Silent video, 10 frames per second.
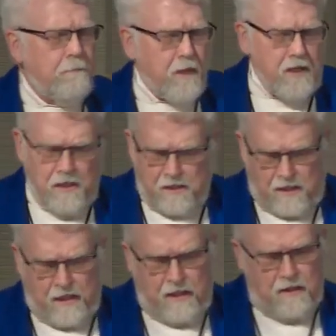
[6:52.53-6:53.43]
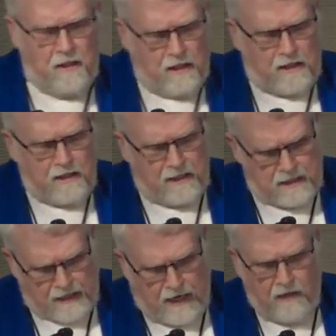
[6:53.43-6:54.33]
that he's in that
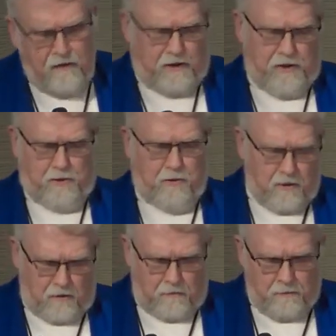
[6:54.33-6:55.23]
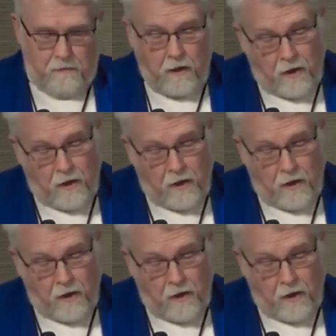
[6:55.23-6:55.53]
is out of control.